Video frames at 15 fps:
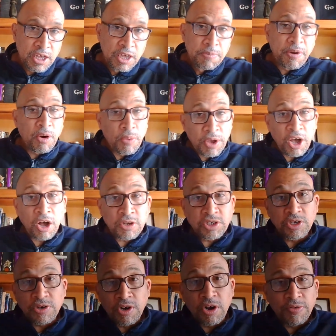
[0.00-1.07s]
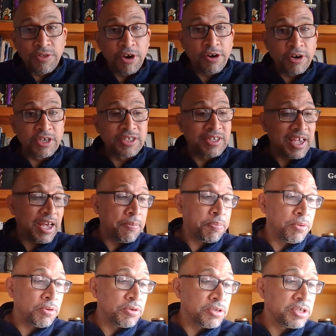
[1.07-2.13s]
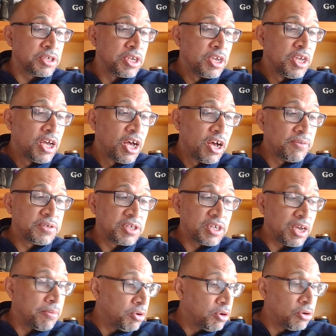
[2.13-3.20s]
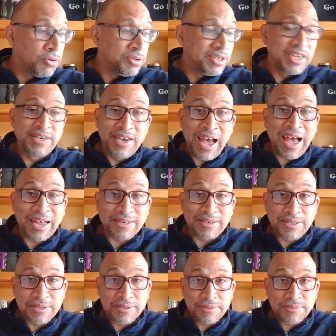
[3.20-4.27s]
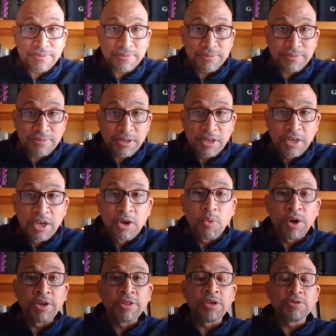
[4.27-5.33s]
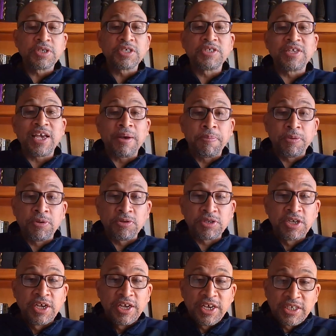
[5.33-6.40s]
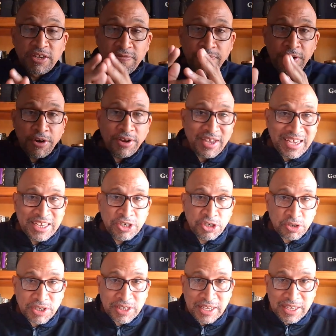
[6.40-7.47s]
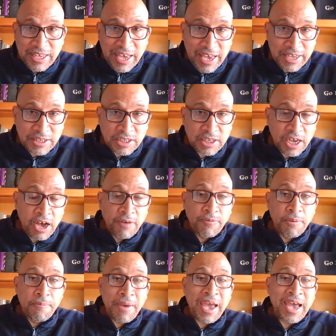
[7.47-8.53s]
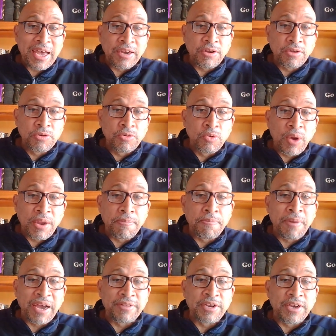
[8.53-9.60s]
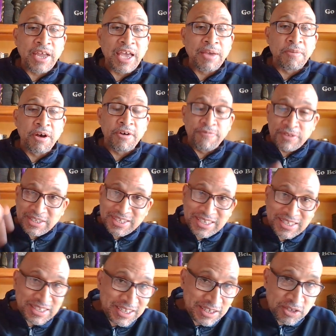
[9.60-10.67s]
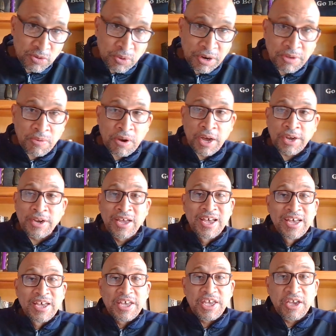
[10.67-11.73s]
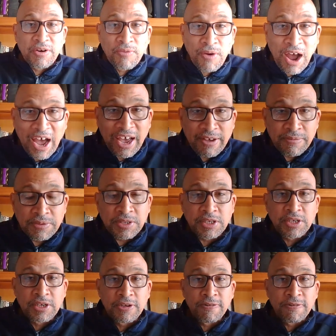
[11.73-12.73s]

But we also know there are examples of some who did not. One of those examples is a very interesting case of a man who went by the name of, in 1621, he arrives